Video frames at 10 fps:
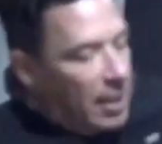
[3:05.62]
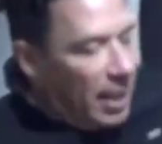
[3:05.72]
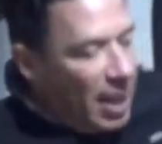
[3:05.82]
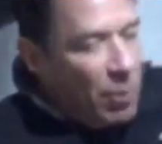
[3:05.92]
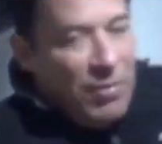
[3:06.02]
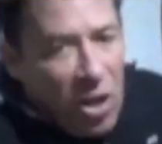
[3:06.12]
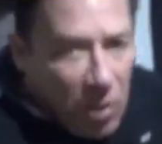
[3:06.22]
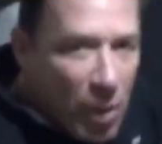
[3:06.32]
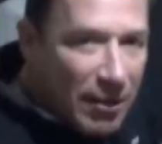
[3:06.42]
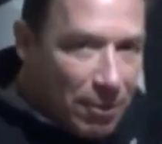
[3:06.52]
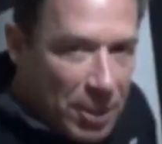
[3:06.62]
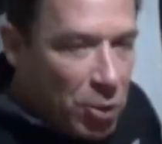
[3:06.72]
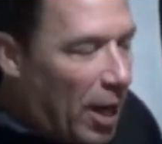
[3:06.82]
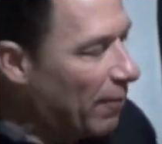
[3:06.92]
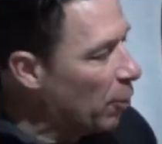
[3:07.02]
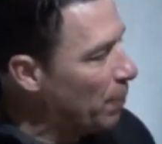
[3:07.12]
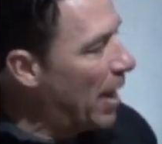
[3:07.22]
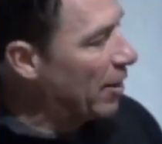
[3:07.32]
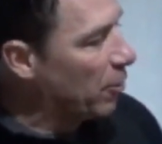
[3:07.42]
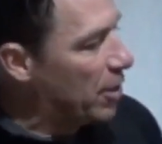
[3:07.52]
Uh, we've gone away from the trifold
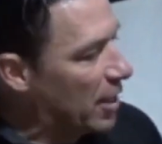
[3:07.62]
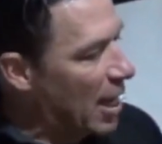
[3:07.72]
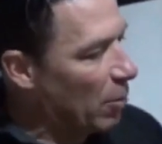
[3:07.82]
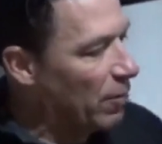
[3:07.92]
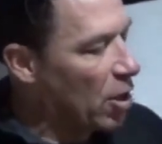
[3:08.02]
mattress, and now we've